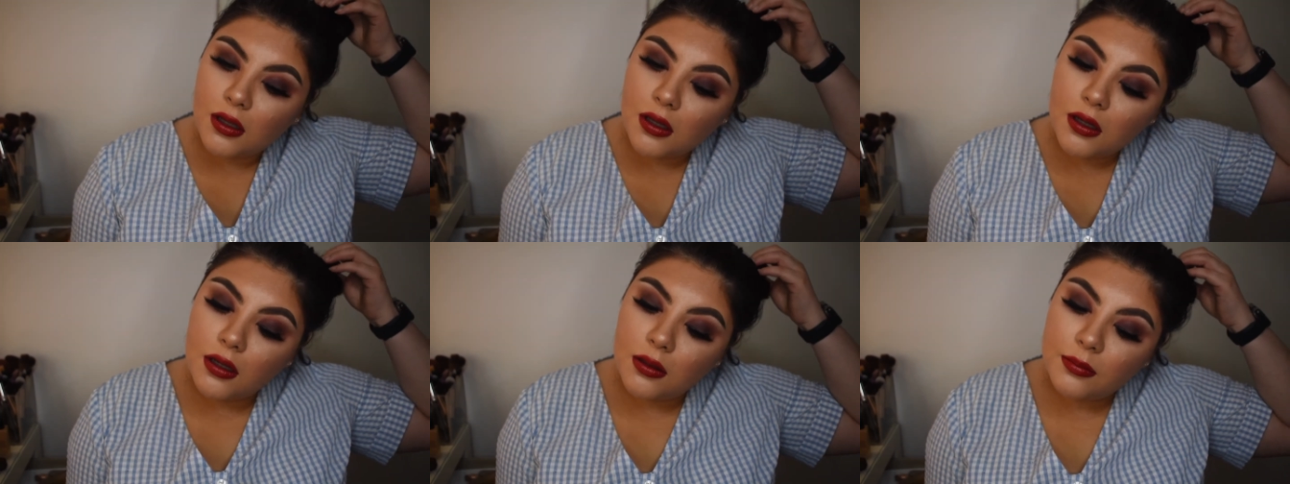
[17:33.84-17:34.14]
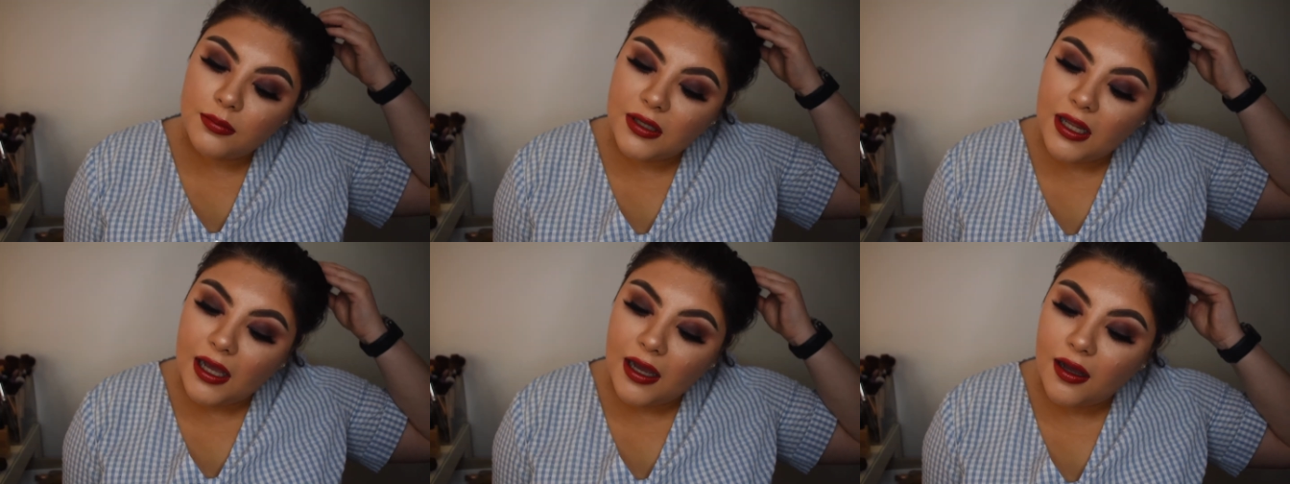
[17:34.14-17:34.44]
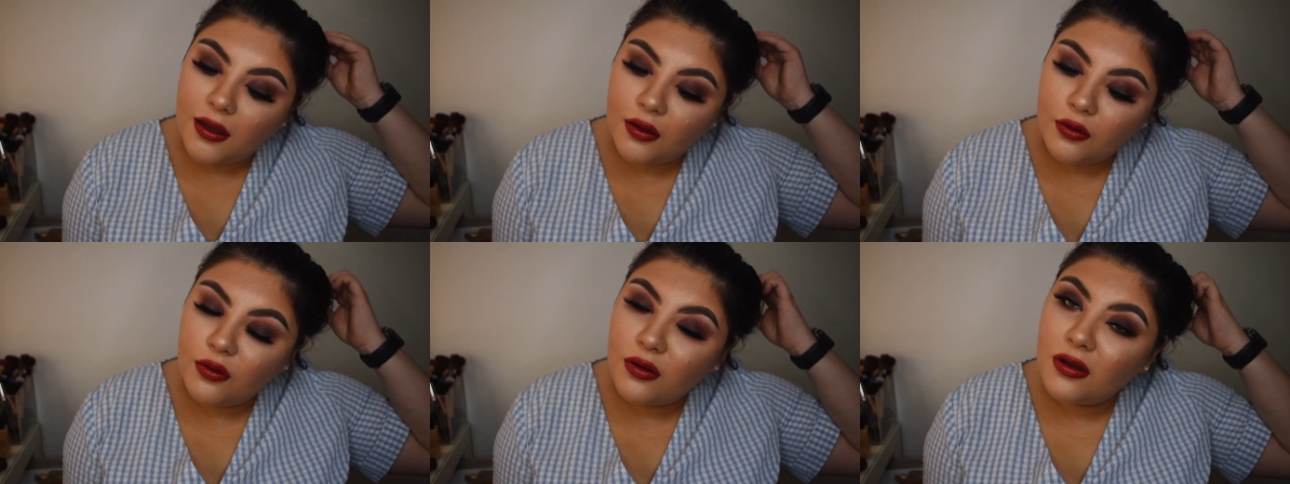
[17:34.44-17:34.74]
I'm
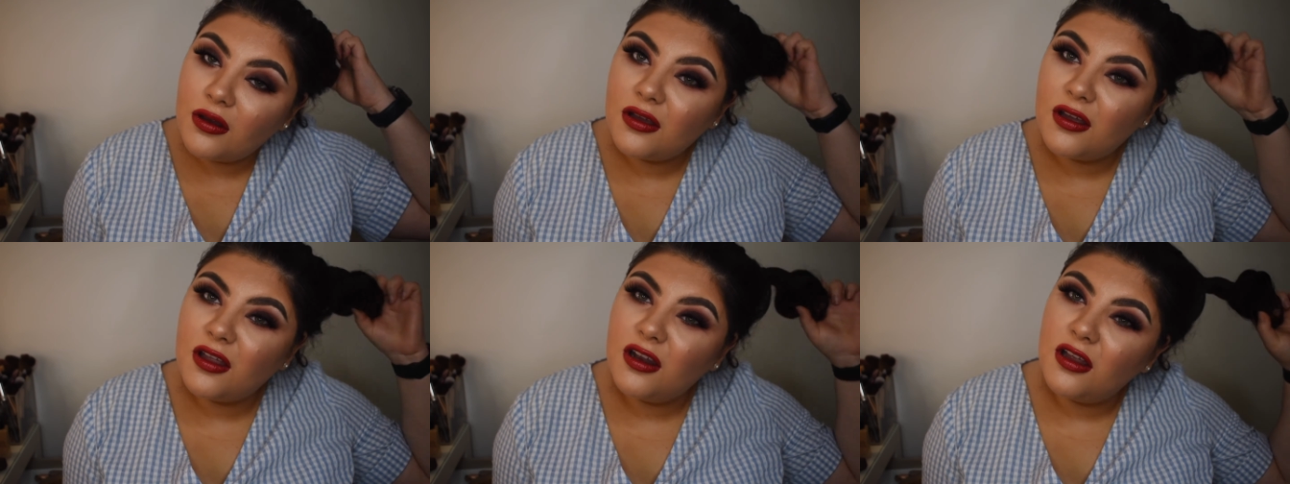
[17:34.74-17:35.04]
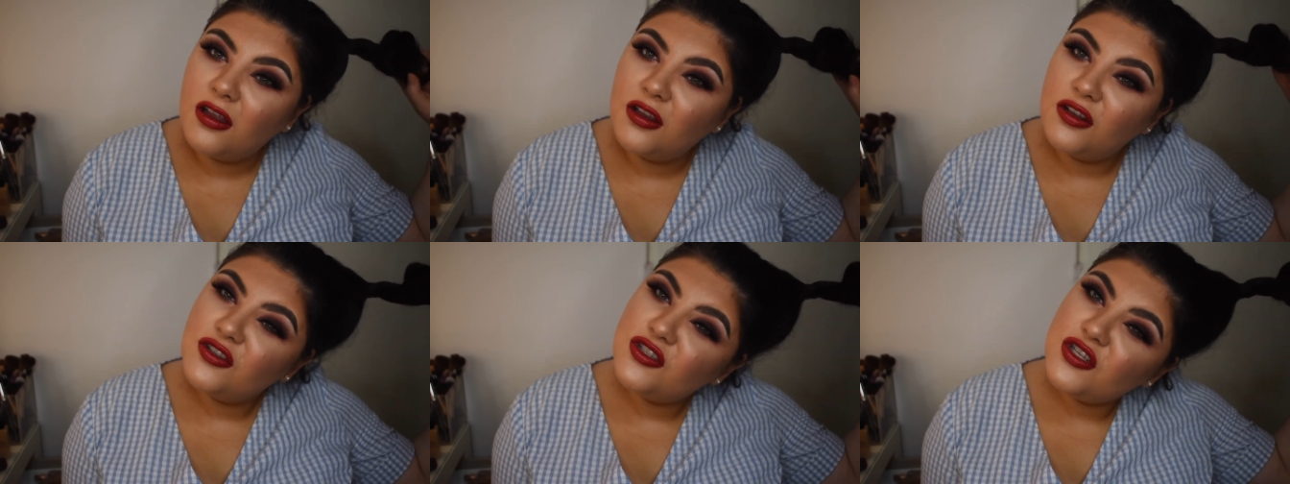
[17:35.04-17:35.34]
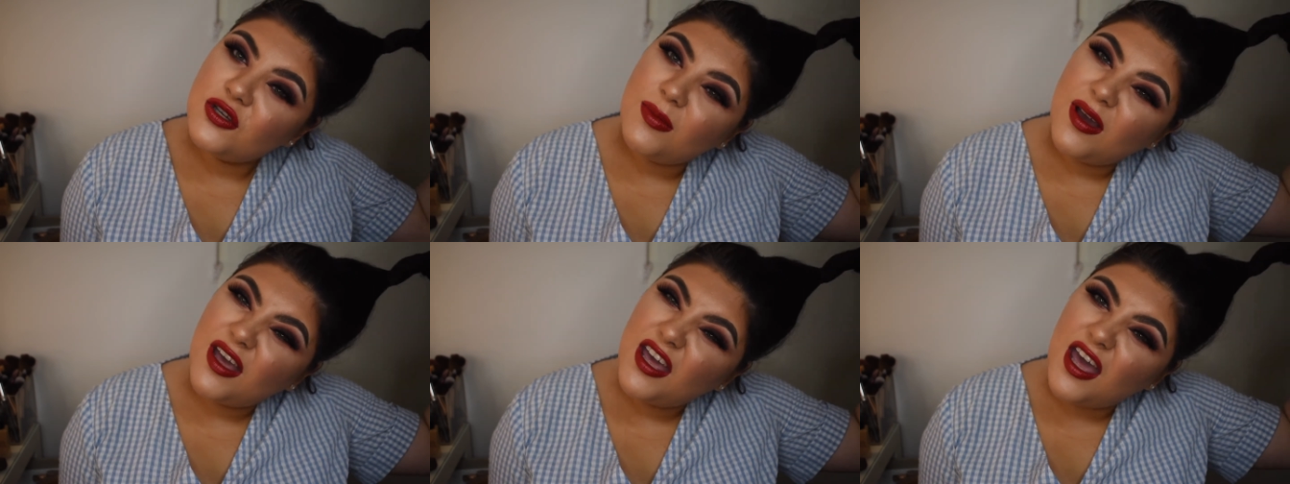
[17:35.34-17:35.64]
now going to
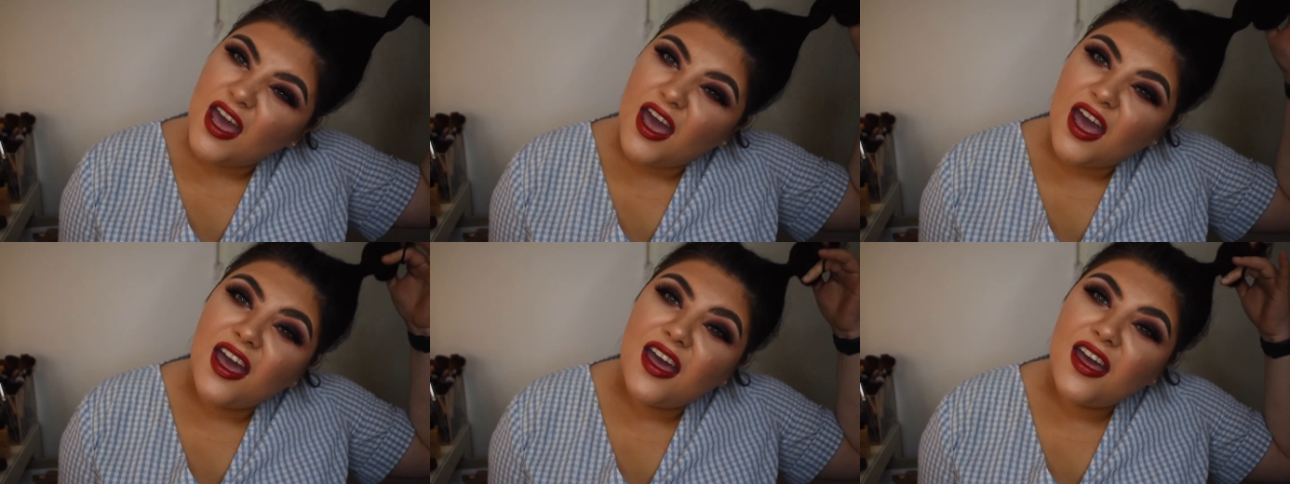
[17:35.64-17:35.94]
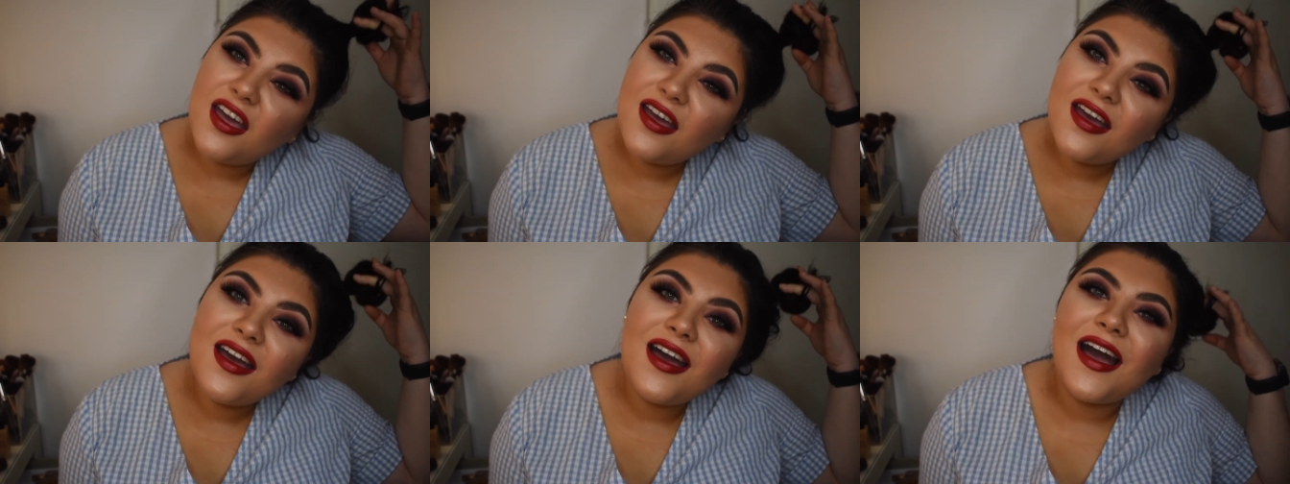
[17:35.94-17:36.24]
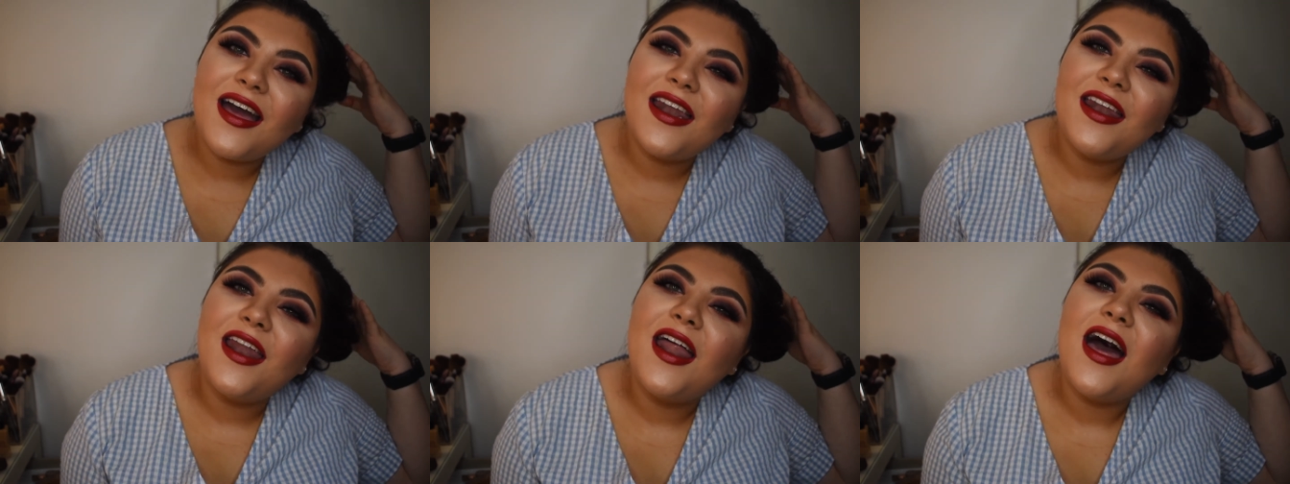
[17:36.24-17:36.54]
do my hair
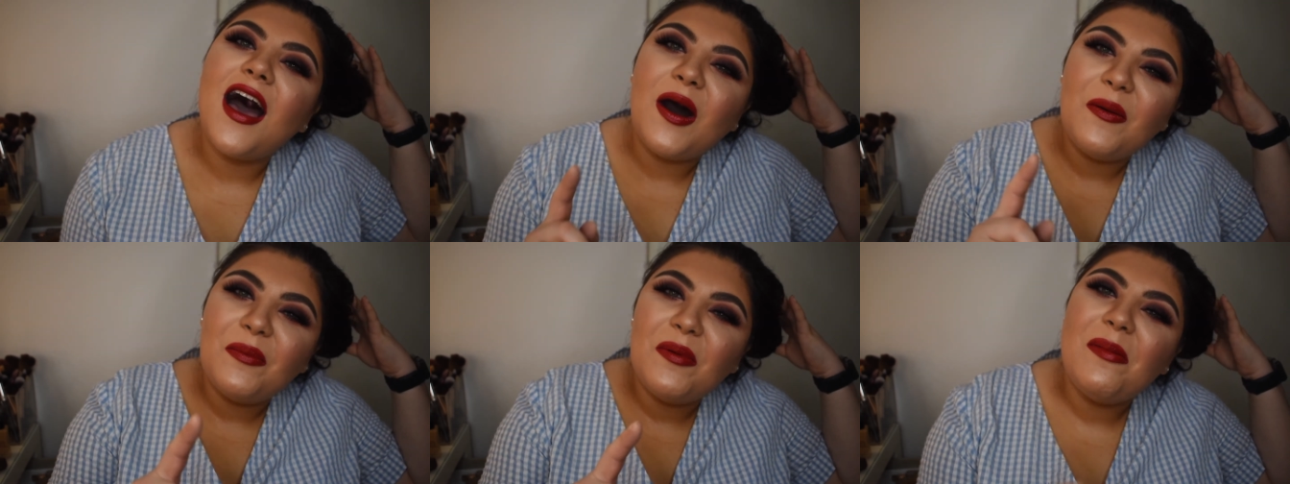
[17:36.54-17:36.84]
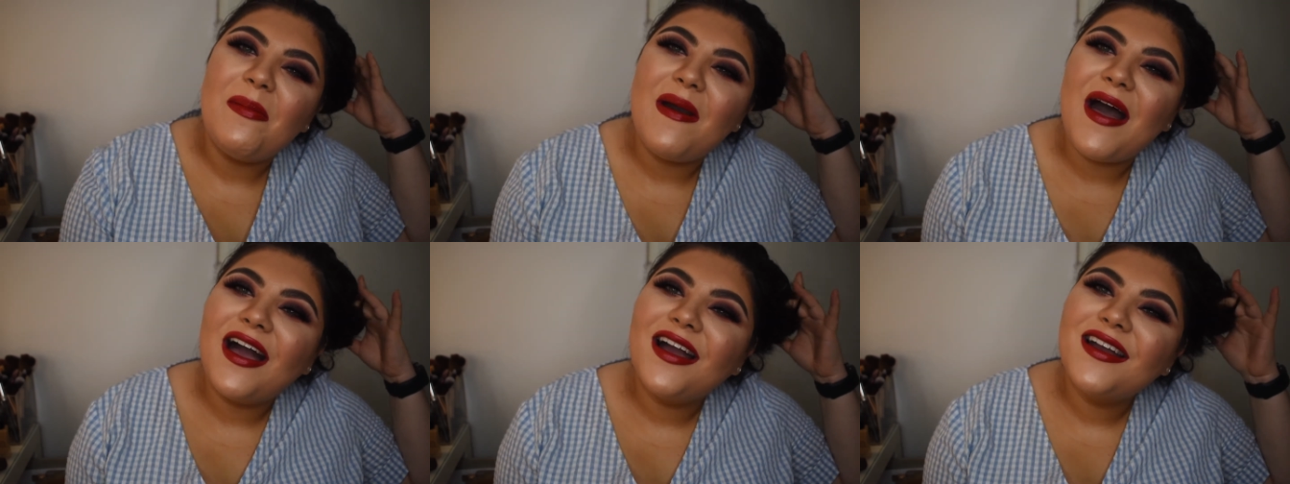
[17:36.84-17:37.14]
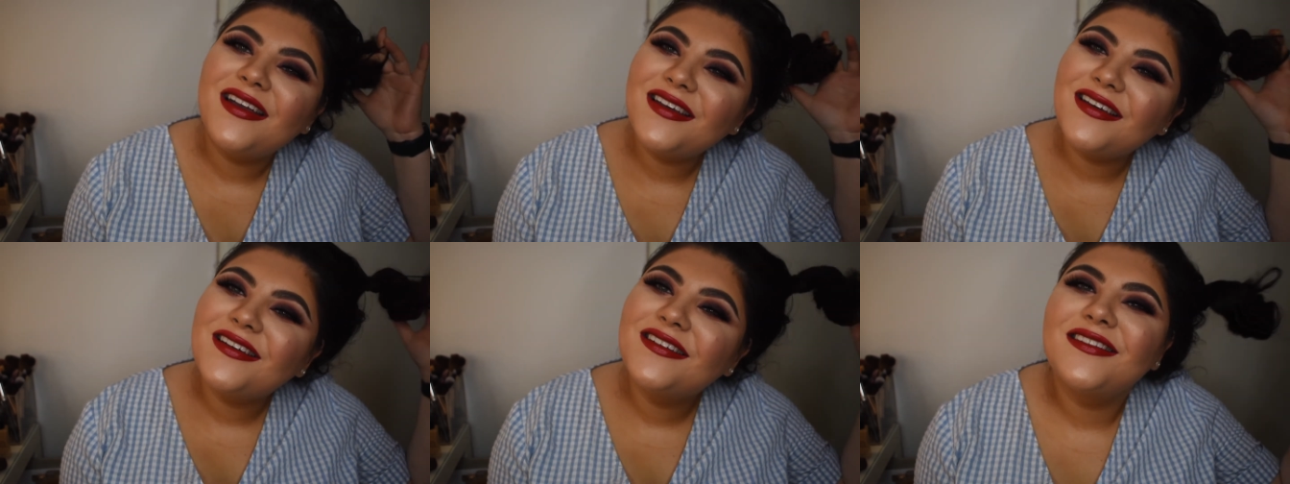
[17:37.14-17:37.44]
and I'll be
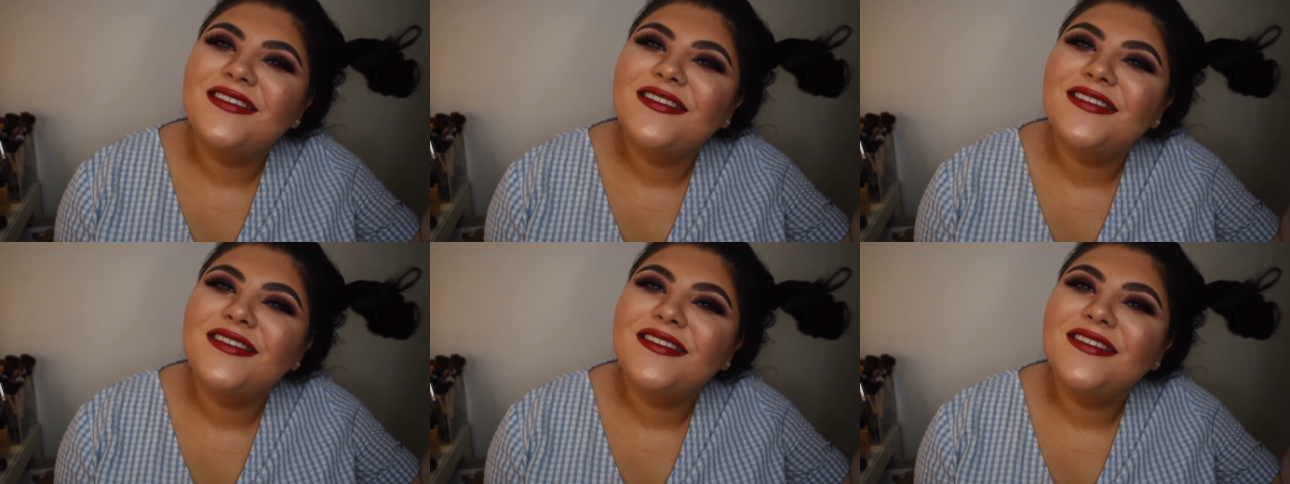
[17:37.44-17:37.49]
back.